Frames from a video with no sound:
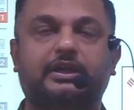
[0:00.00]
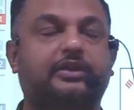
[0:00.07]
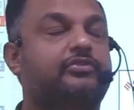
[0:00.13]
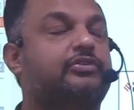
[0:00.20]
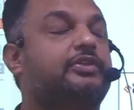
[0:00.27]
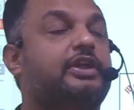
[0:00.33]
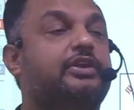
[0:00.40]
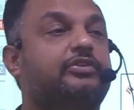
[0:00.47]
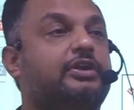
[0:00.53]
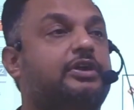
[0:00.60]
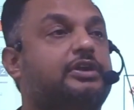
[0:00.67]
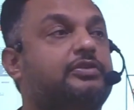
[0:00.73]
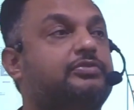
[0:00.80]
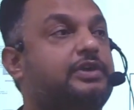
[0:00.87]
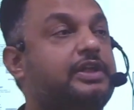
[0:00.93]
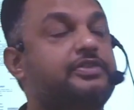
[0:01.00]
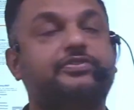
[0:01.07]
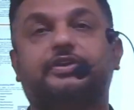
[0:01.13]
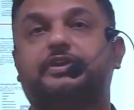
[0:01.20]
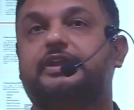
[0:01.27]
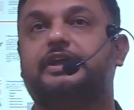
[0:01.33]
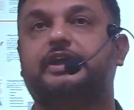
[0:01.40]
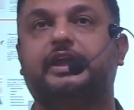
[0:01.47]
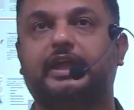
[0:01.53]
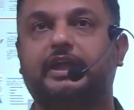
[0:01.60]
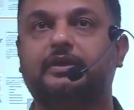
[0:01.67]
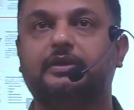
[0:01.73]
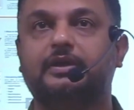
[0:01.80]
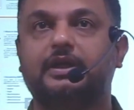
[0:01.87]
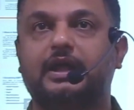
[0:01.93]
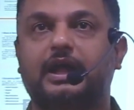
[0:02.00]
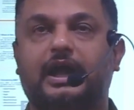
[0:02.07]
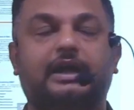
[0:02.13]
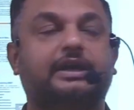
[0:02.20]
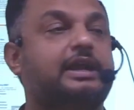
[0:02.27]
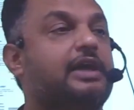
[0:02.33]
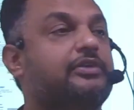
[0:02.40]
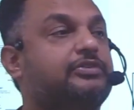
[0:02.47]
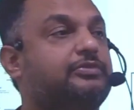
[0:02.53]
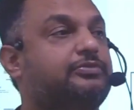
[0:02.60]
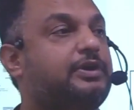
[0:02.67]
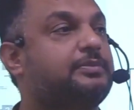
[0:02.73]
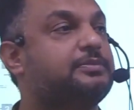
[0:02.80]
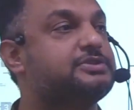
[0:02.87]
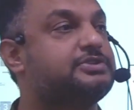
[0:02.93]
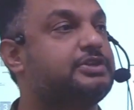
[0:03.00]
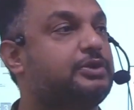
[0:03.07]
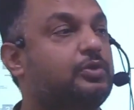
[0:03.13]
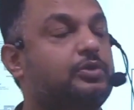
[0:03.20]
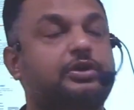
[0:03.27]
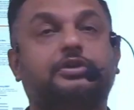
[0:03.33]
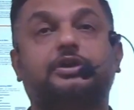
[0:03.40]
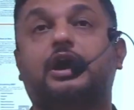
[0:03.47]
there is a lot of uncertainty, and as the farmers, they don't